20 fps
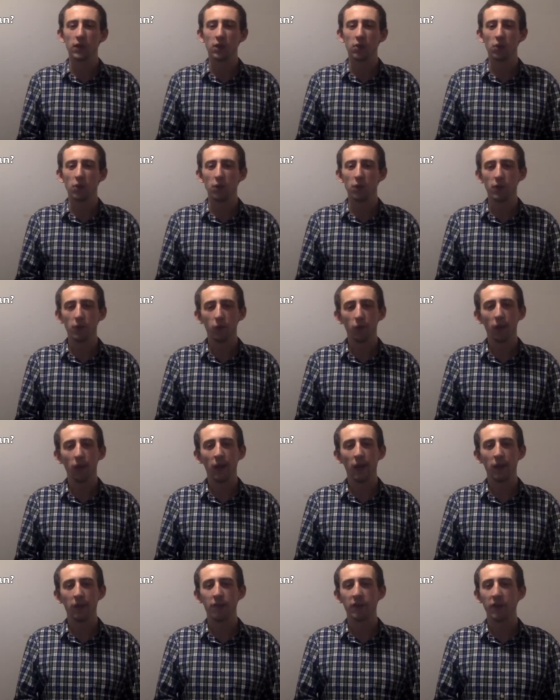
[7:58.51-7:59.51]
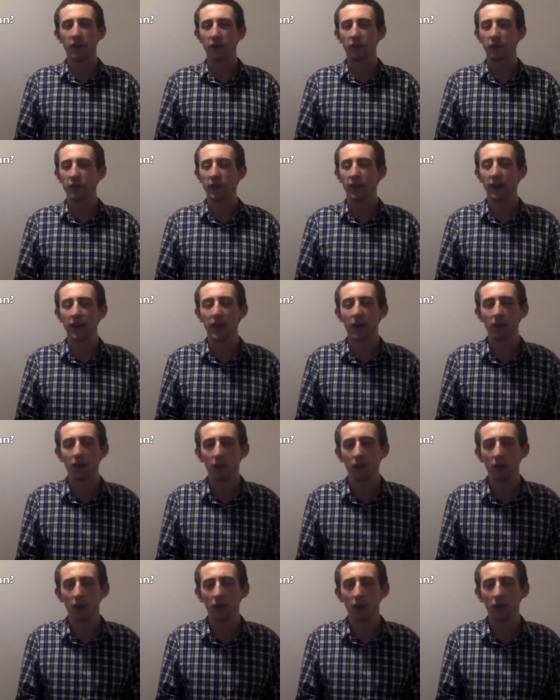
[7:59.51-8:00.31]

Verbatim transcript: when we will have victory and have